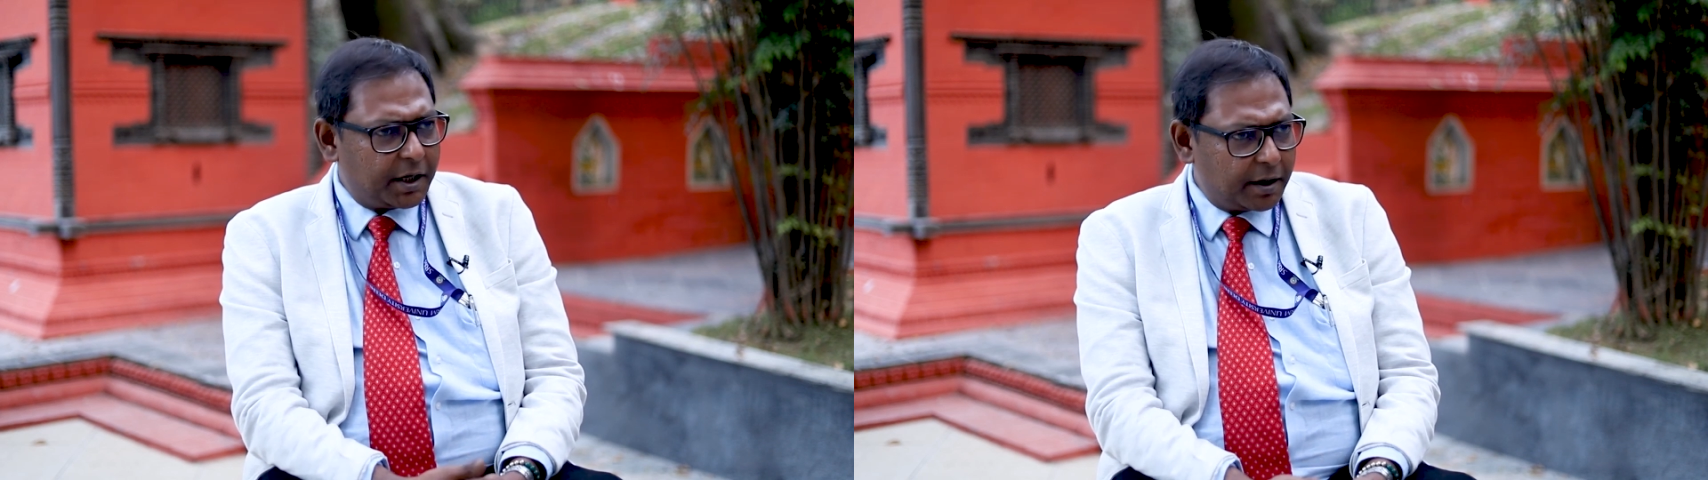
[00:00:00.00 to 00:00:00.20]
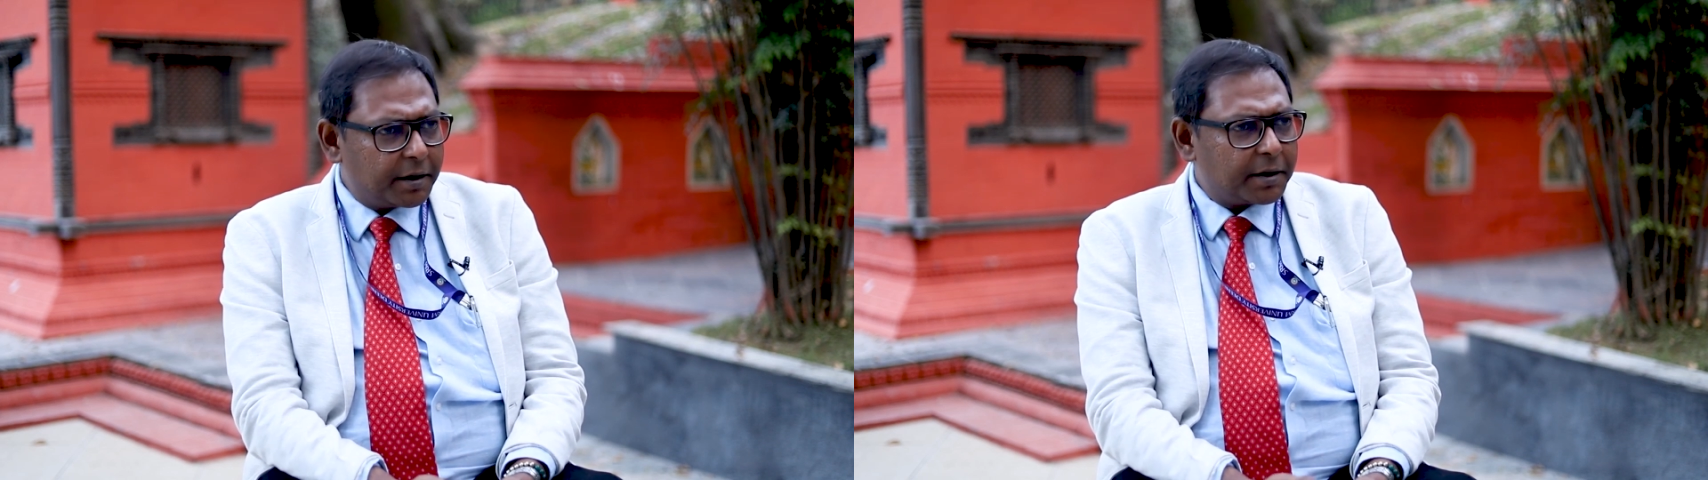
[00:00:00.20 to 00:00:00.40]

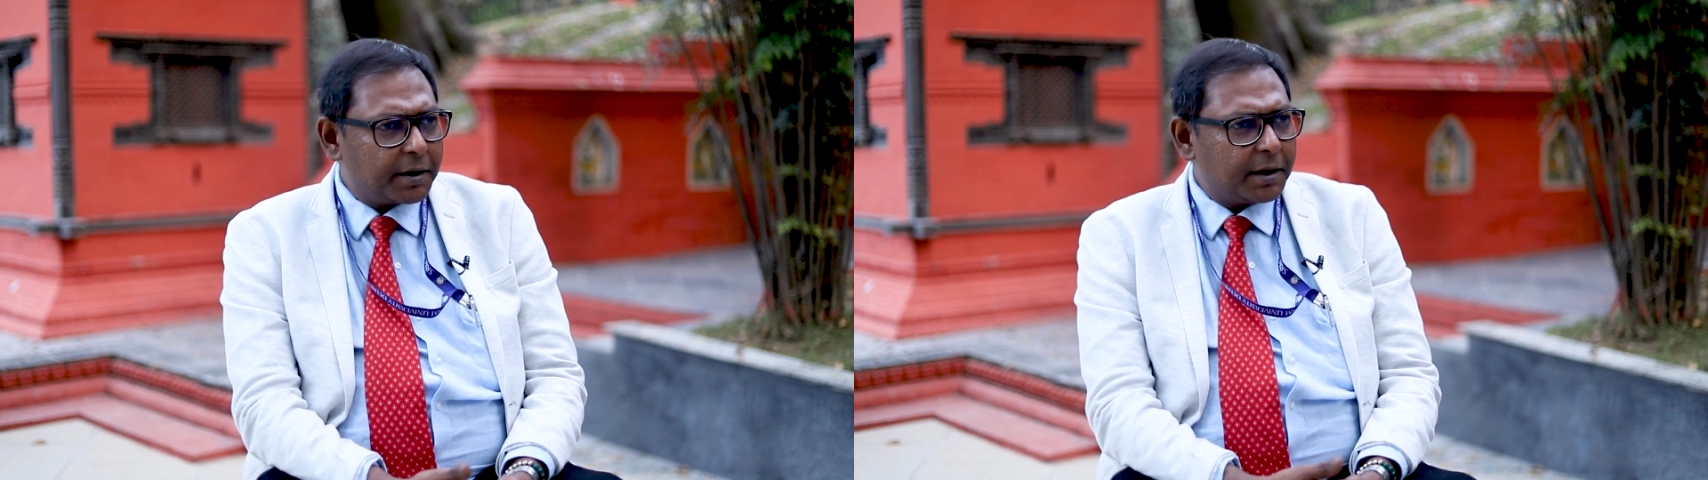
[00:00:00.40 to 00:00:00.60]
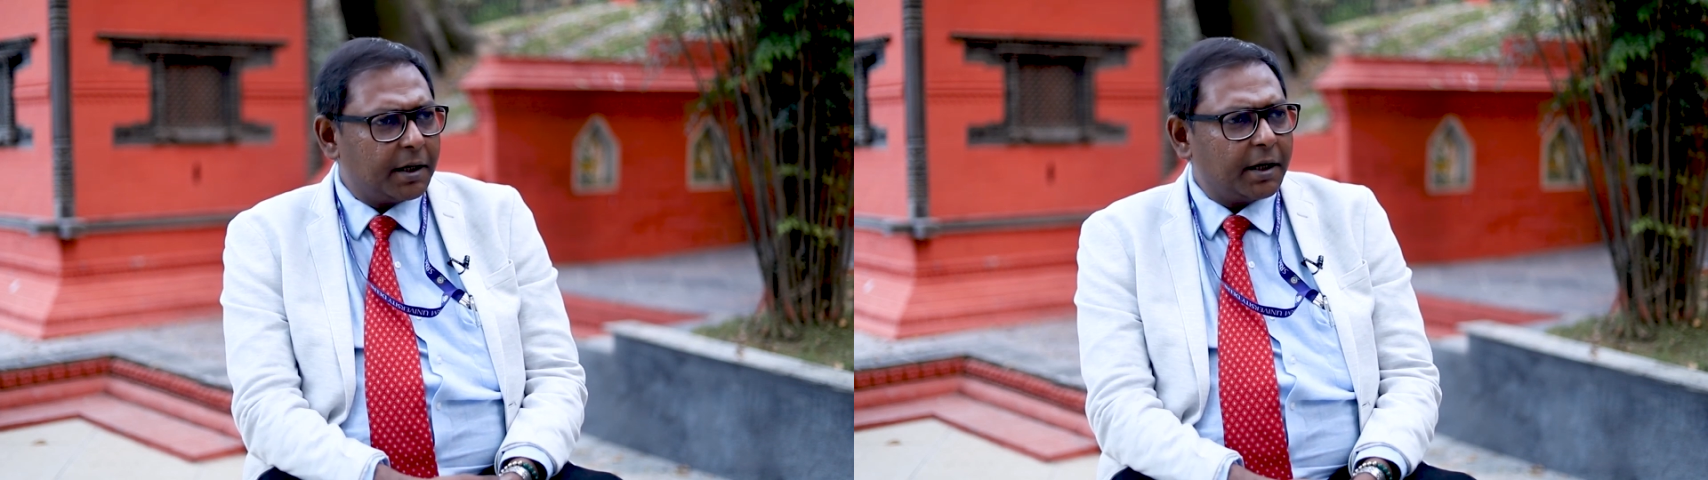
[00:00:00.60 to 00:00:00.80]
here
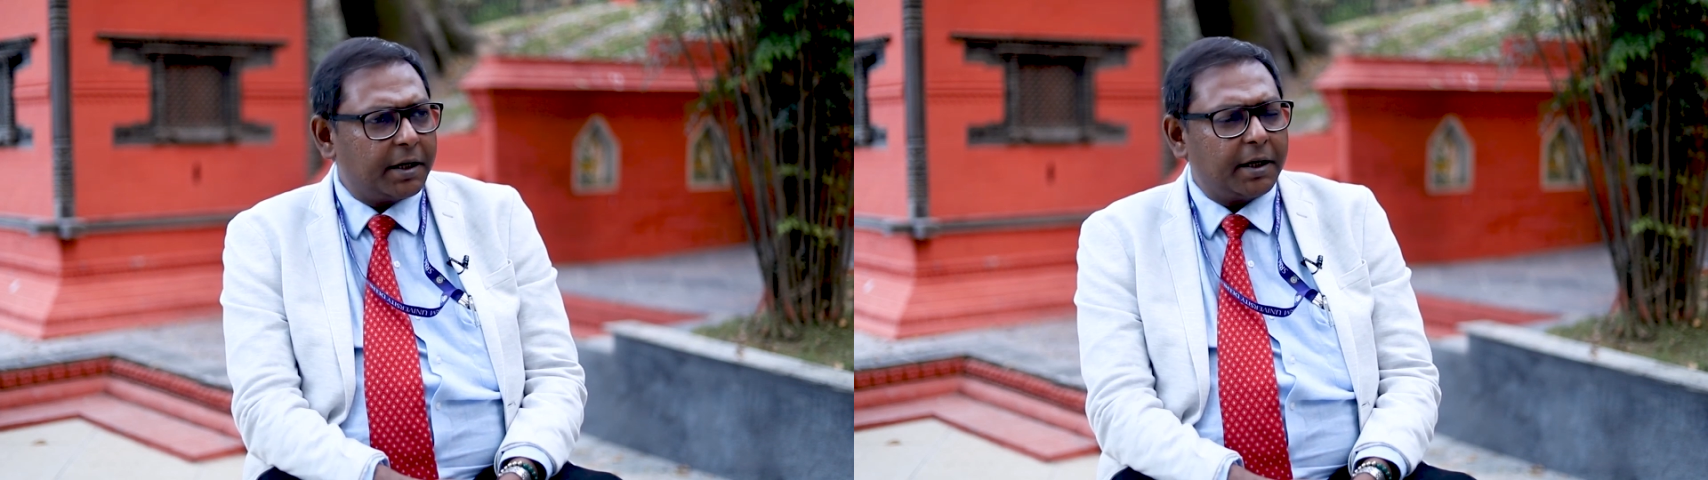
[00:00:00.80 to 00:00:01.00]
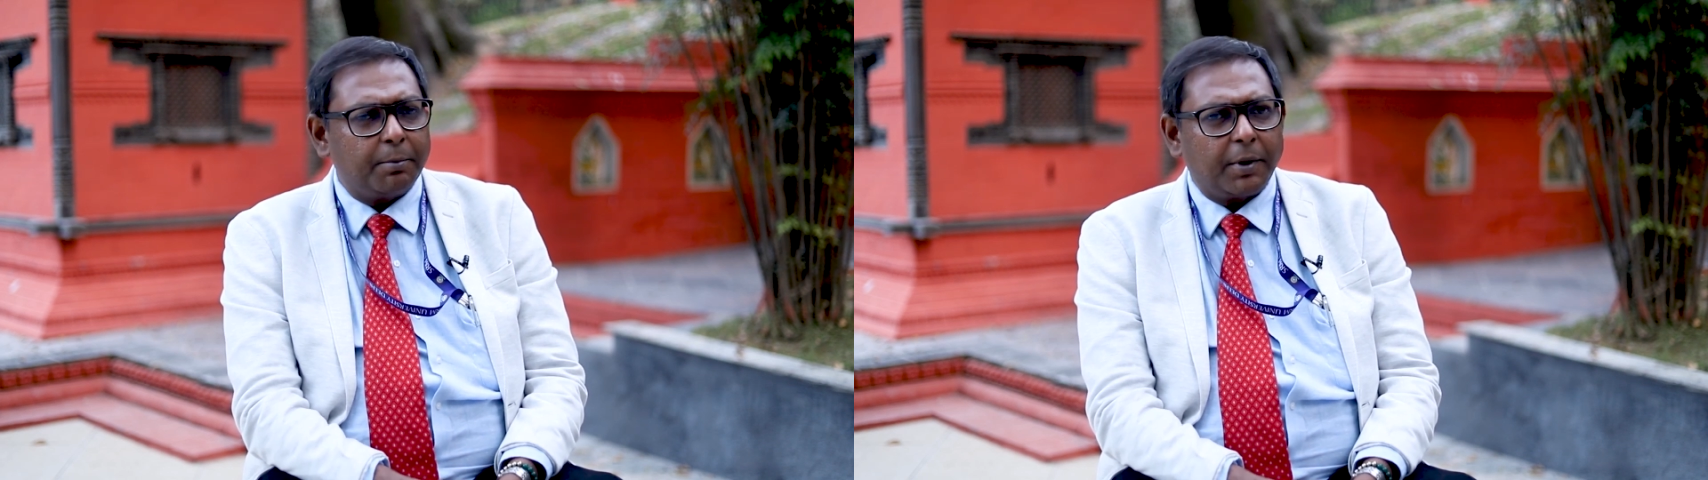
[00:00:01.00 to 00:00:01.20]

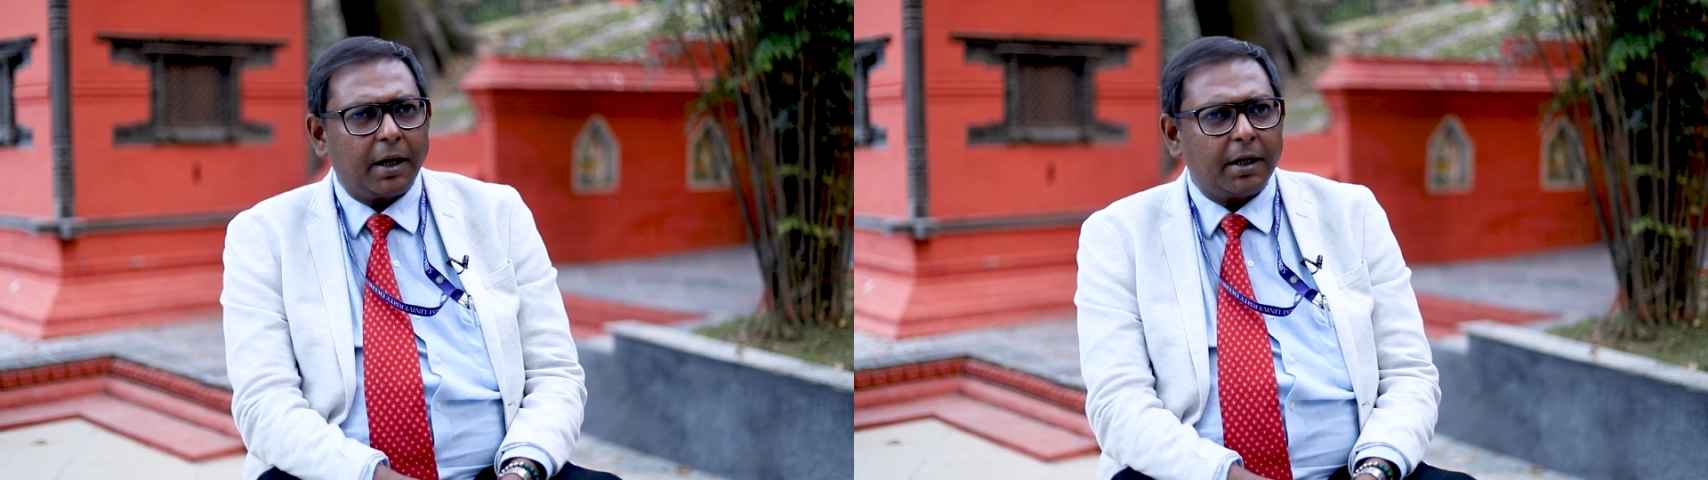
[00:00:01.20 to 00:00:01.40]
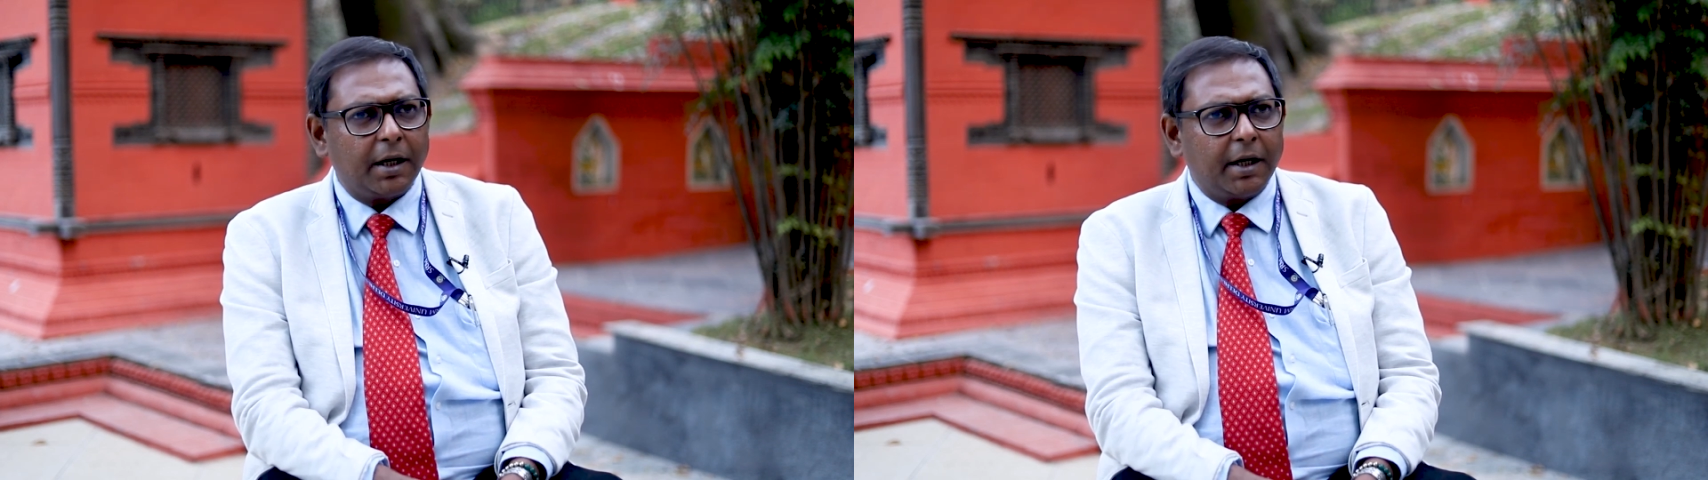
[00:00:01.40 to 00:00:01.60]
in
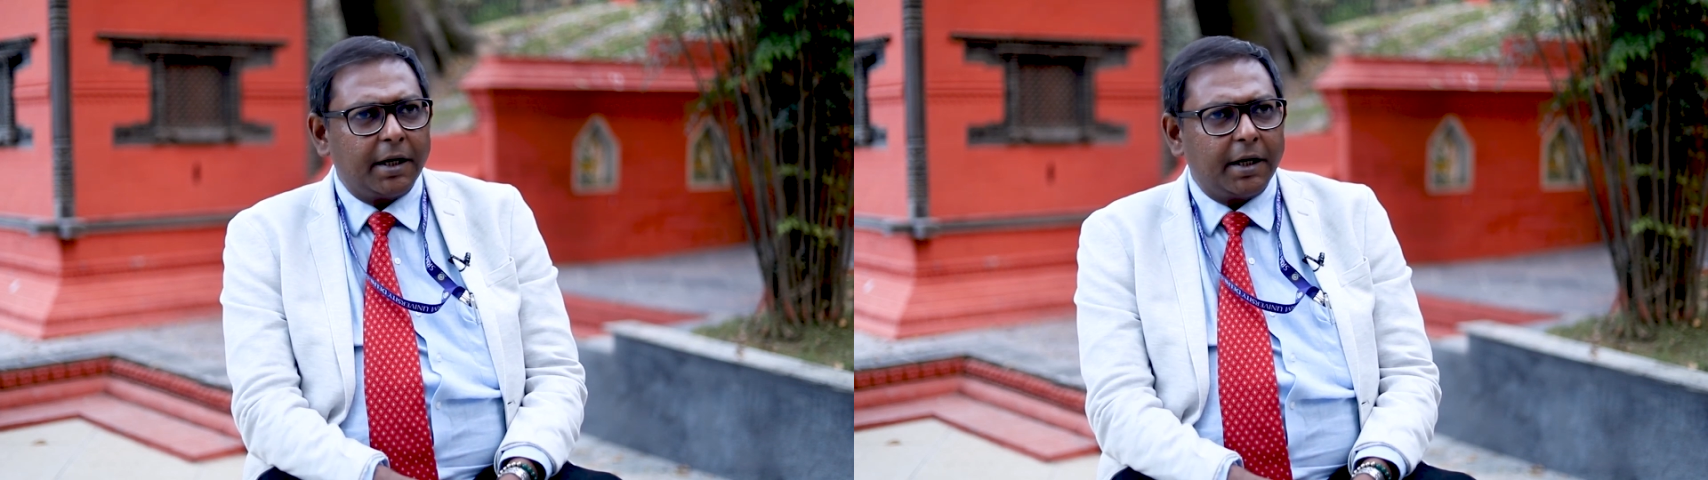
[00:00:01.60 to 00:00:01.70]
Nepal.